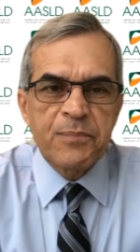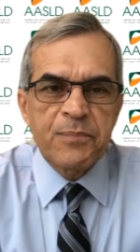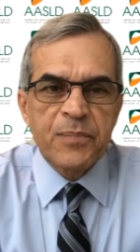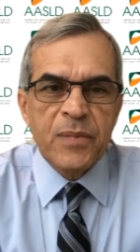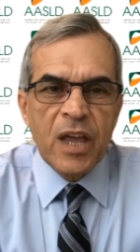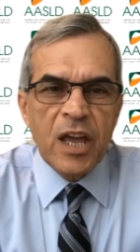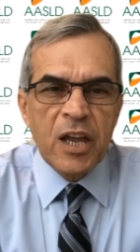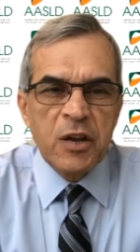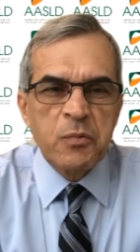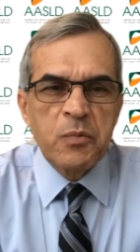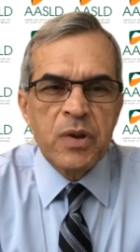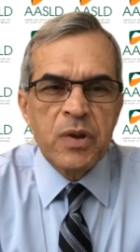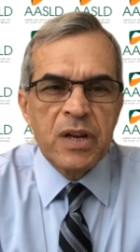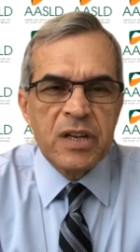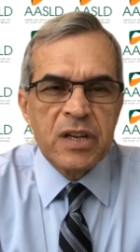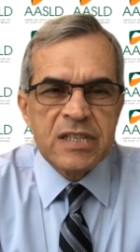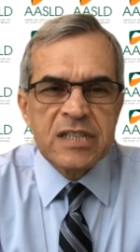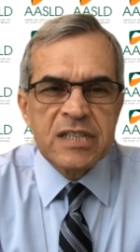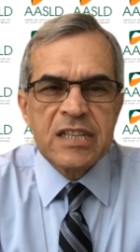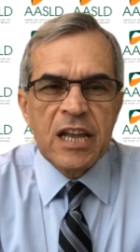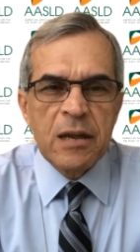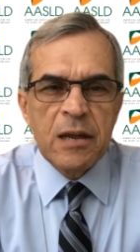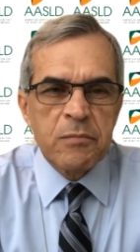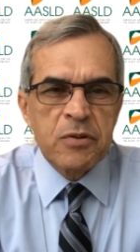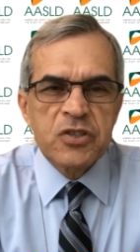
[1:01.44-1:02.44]
and really
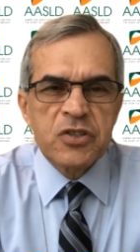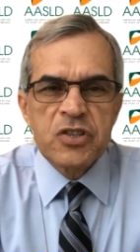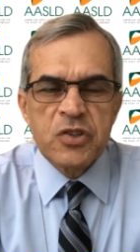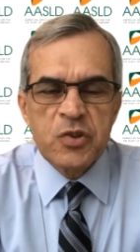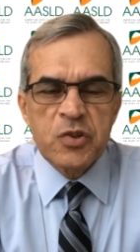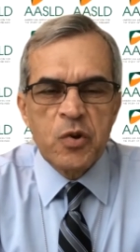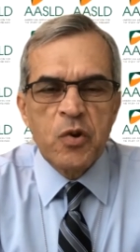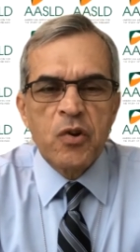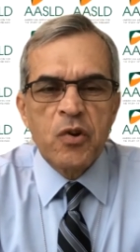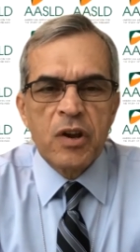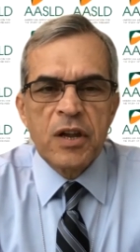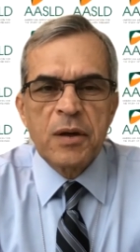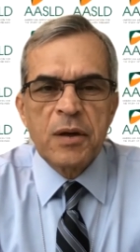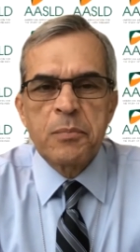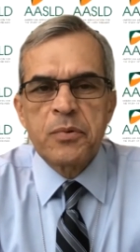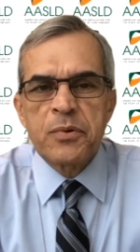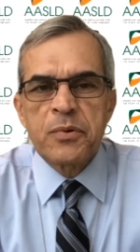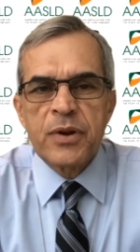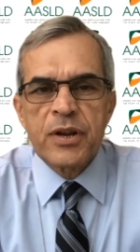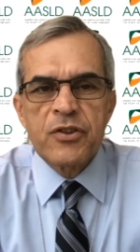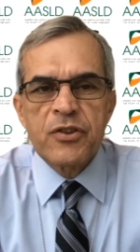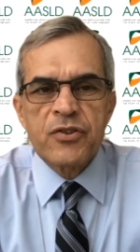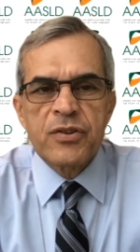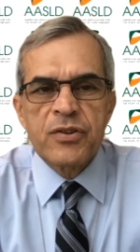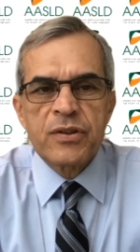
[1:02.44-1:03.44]
establish new
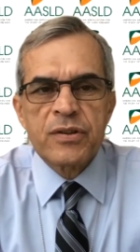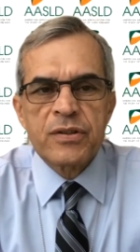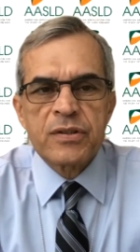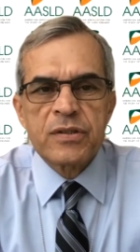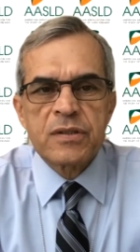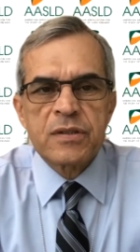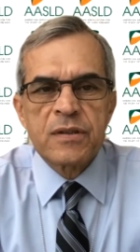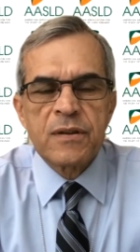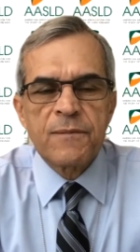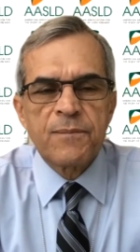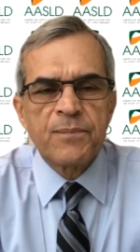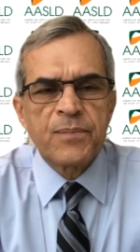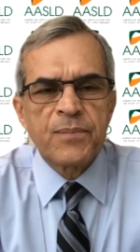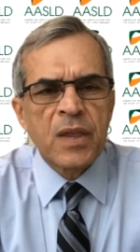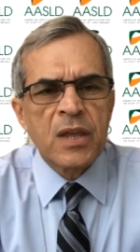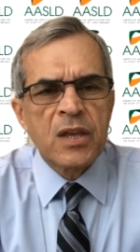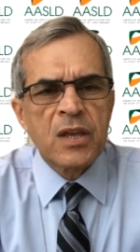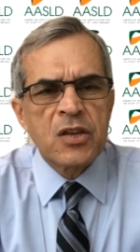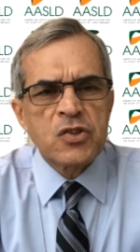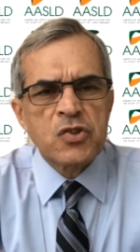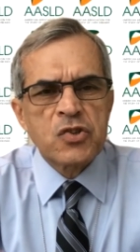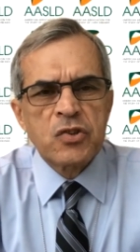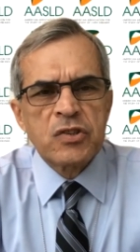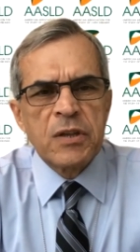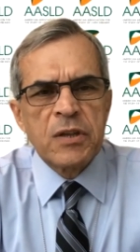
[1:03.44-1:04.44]
collaborations.
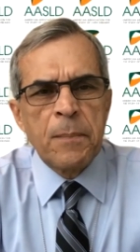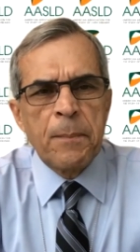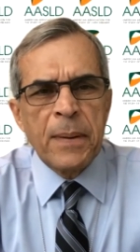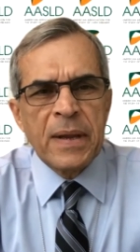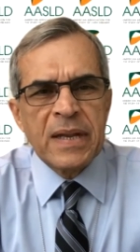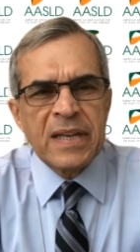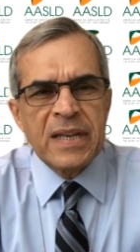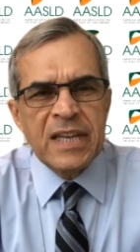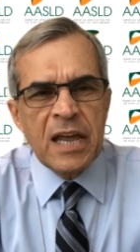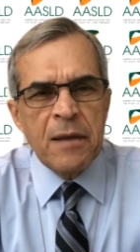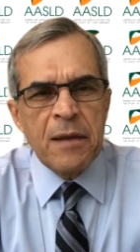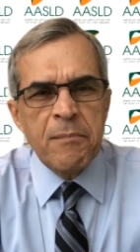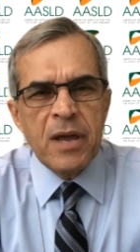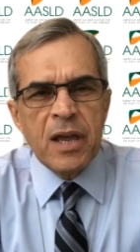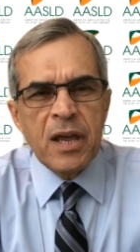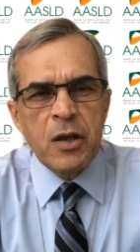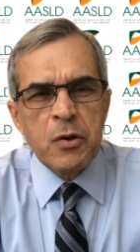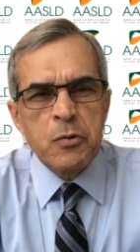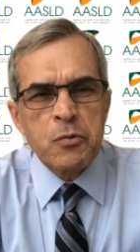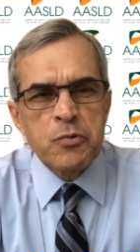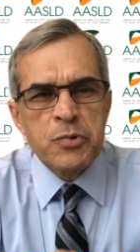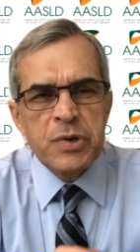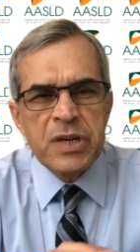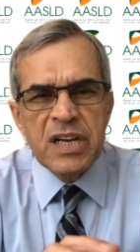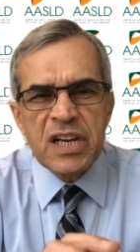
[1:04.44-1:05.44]
So the pandemic
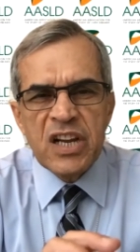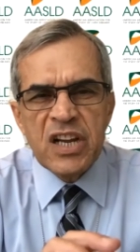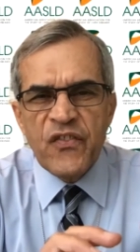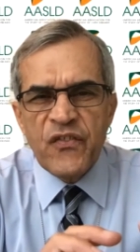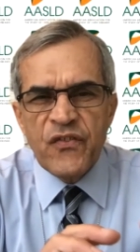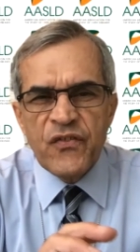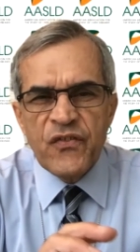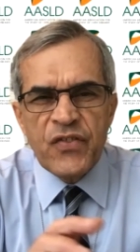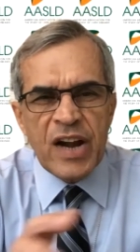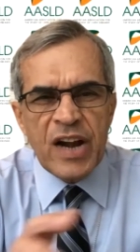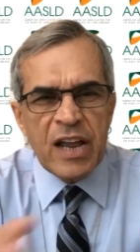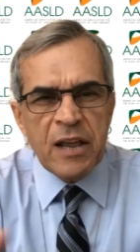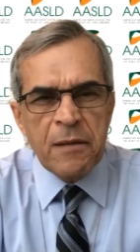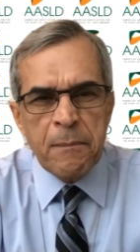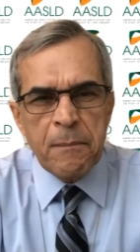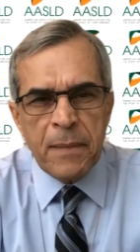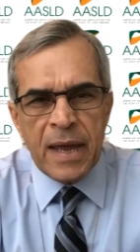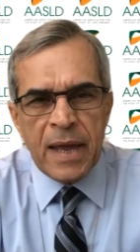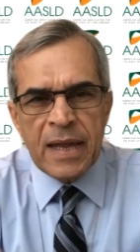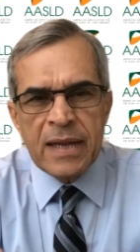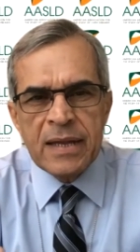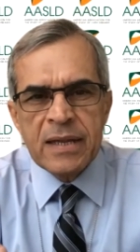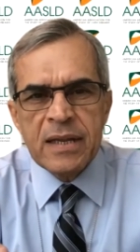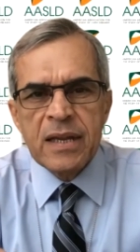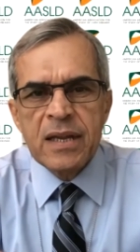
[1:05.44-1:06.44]
really
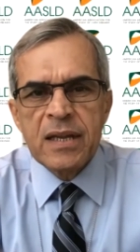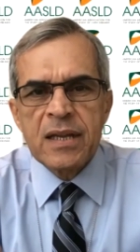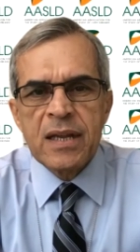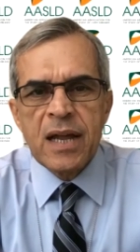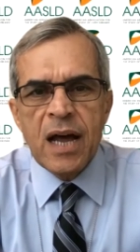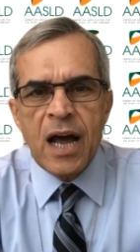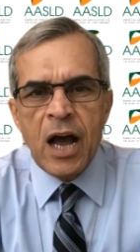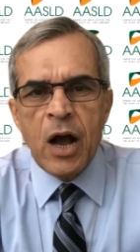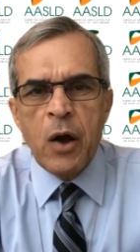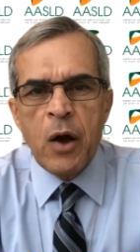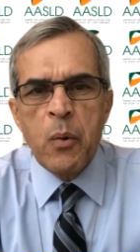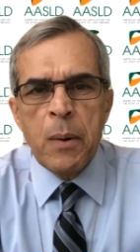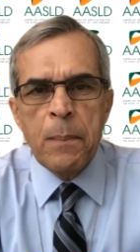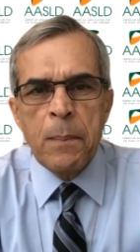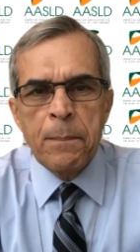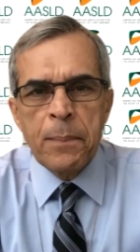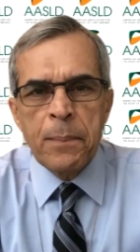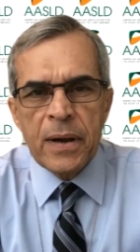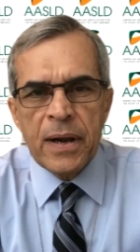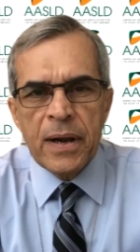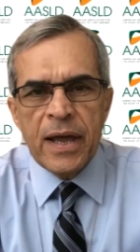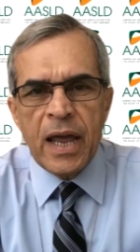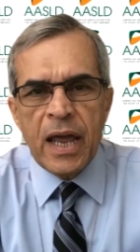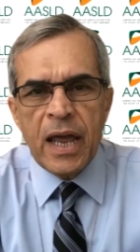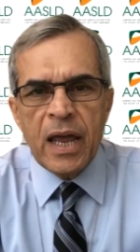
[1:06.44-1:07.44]
fragmented our
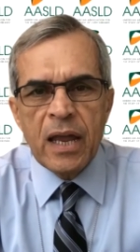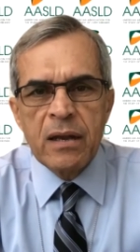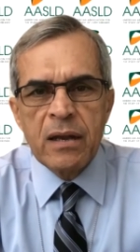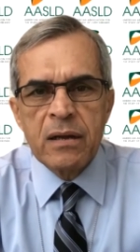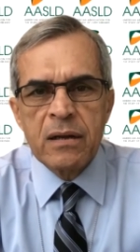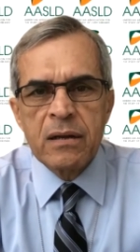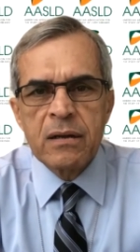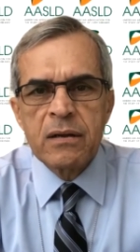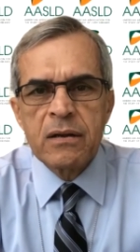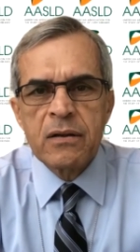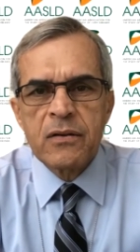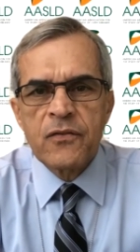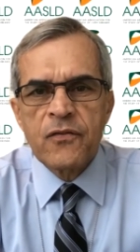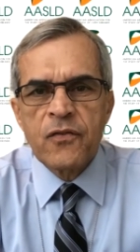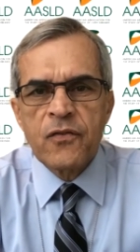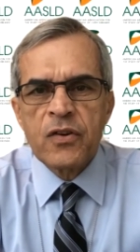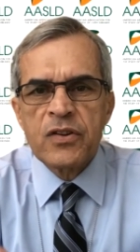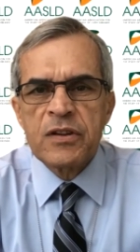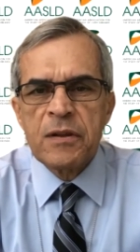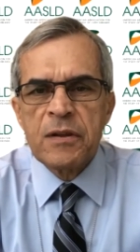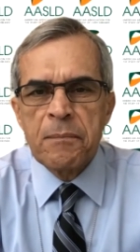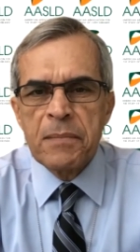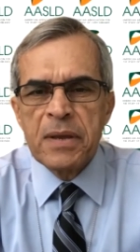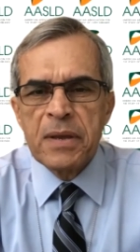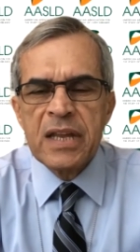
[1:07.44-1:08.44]
plan for the
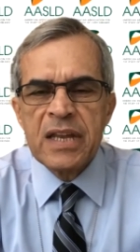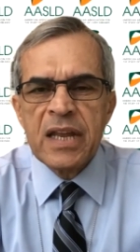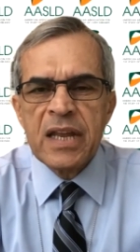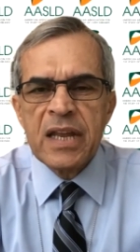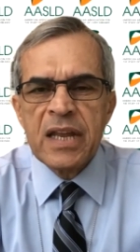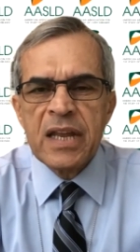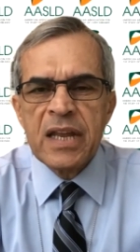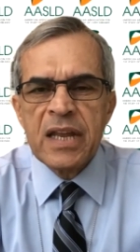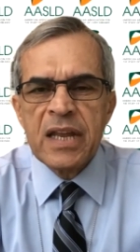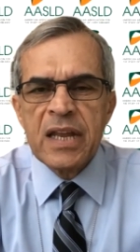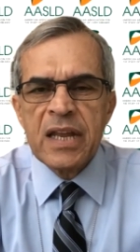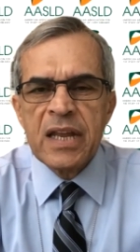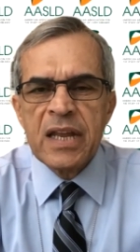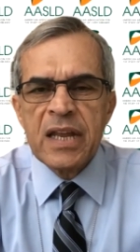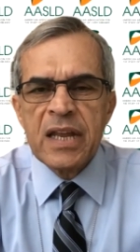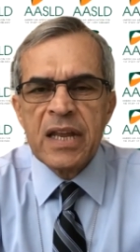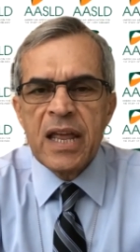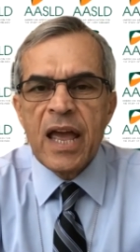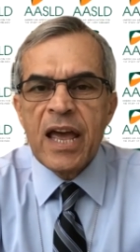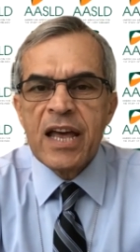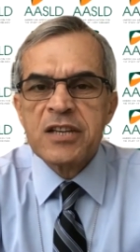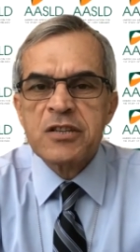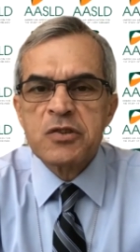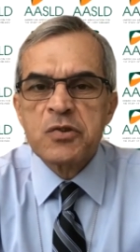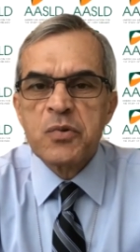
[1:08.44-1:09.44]
meeting
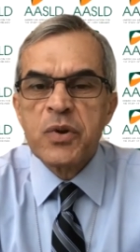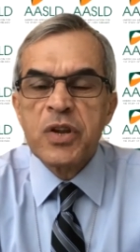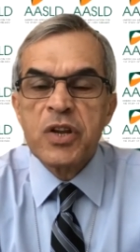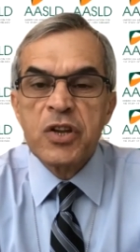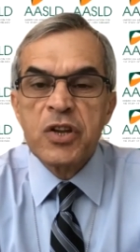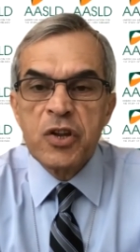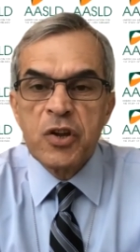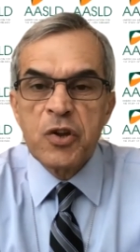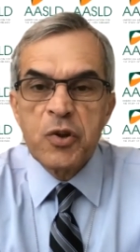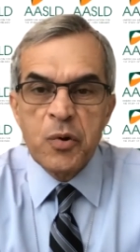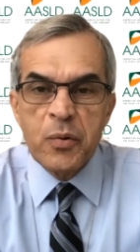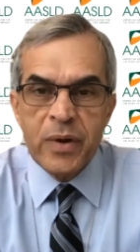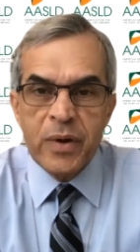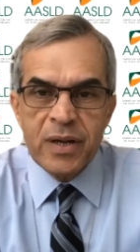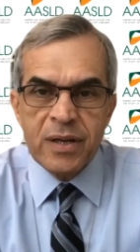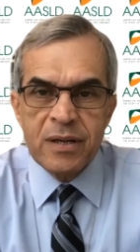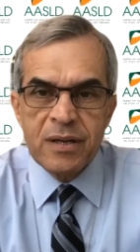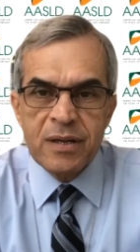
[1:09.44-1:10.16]
as we knew it.